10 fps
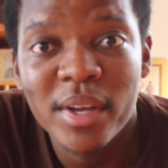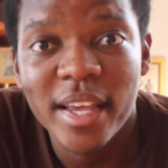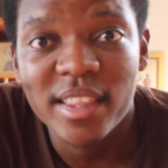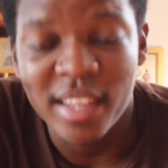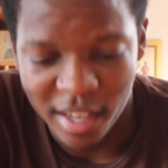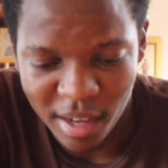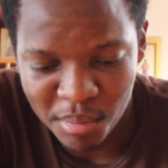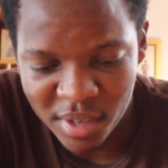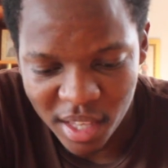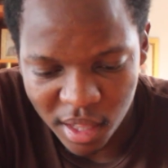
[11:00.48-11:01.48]
gonna get there
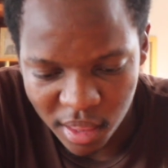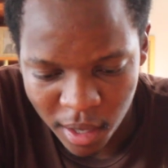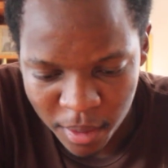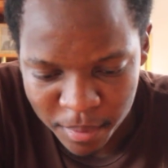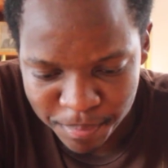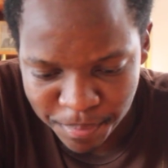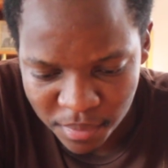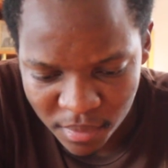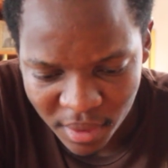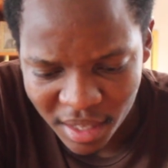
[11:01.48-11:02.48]
I'm gonna get there
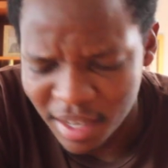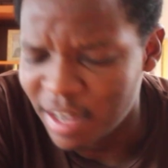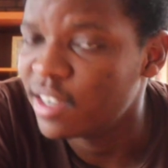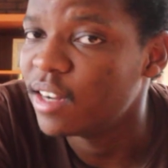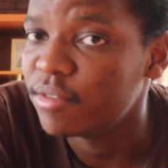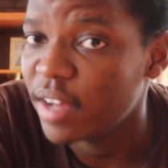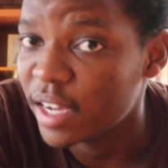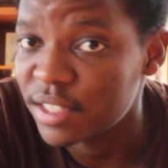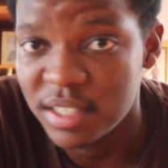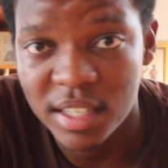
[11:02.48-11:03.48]
not enough
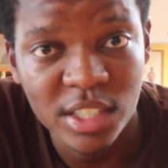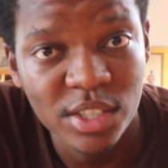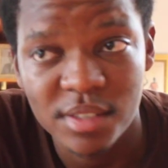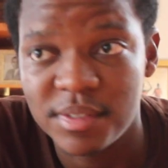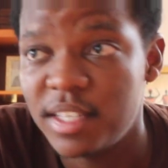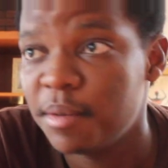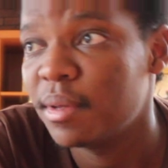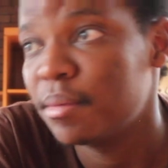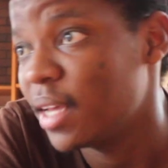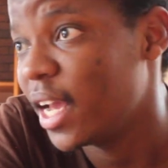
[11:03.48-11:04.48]
action. They should have stepped
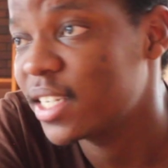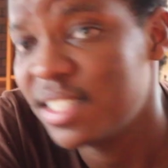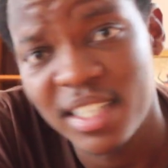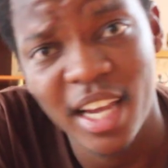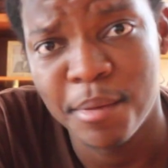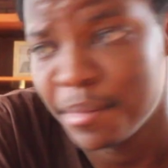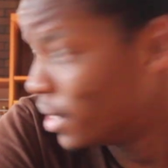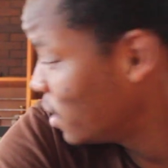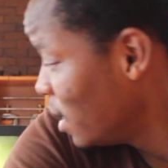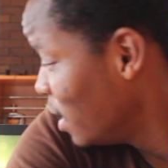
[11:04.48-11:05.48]
up the action game
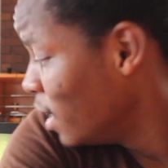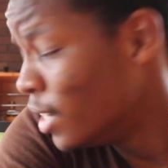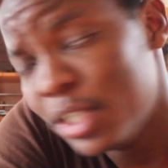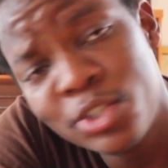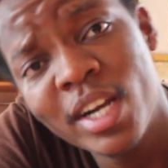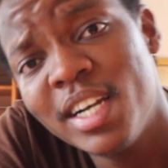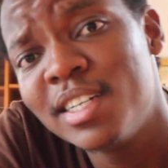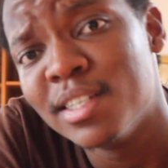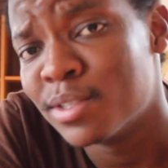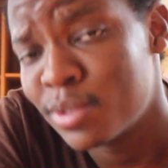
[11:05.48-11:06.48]
because the trailer
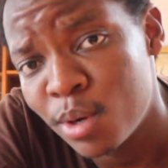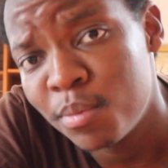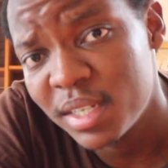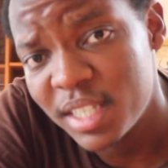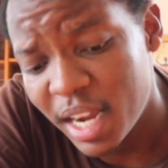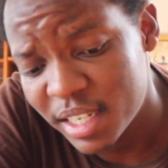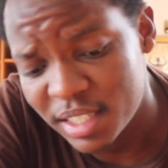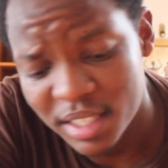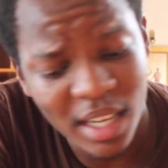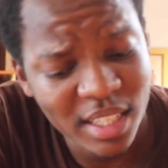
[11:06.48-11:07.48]
there's so much
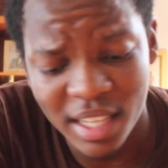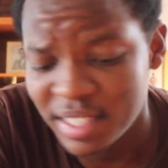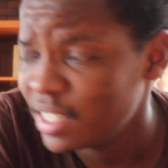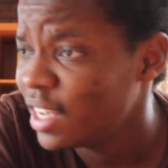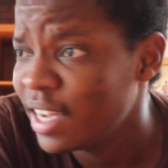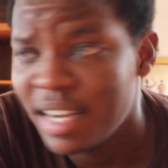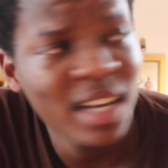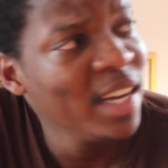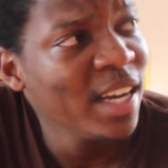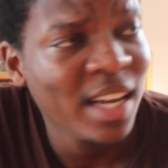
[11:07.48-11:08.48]
action. Like they,
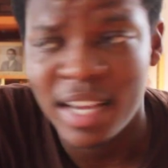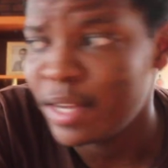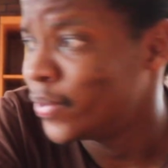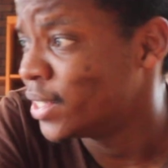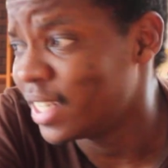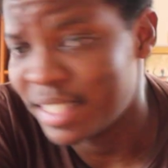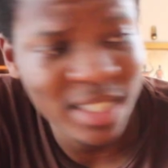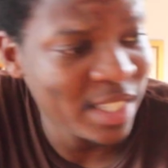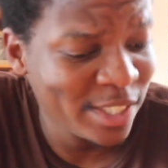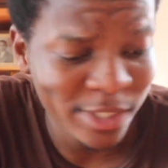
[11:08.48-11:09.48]
it was a
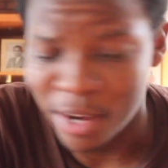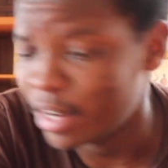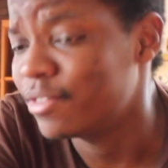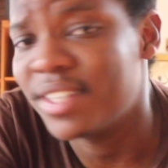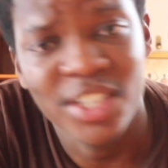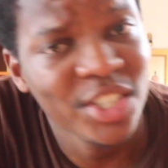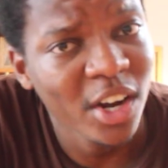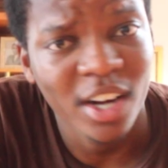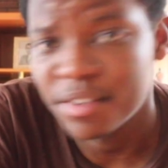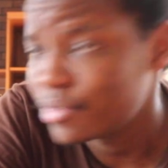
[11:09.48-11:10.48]
shot after
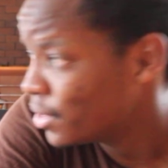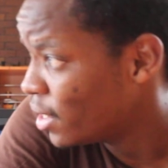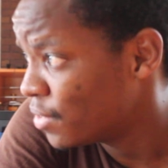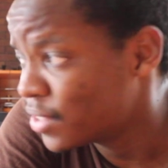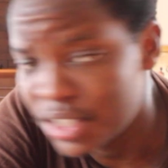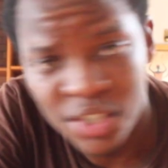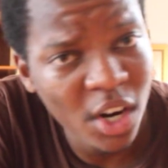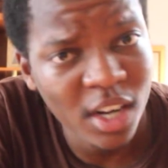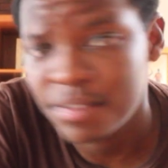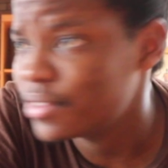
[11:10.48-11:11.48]
shot after
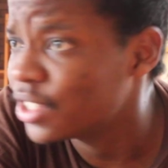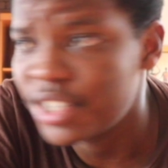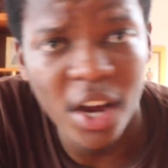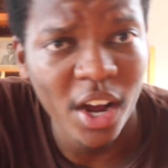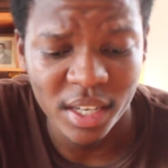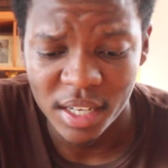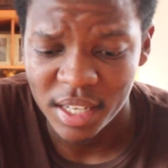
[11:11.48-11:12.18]
shot after shot.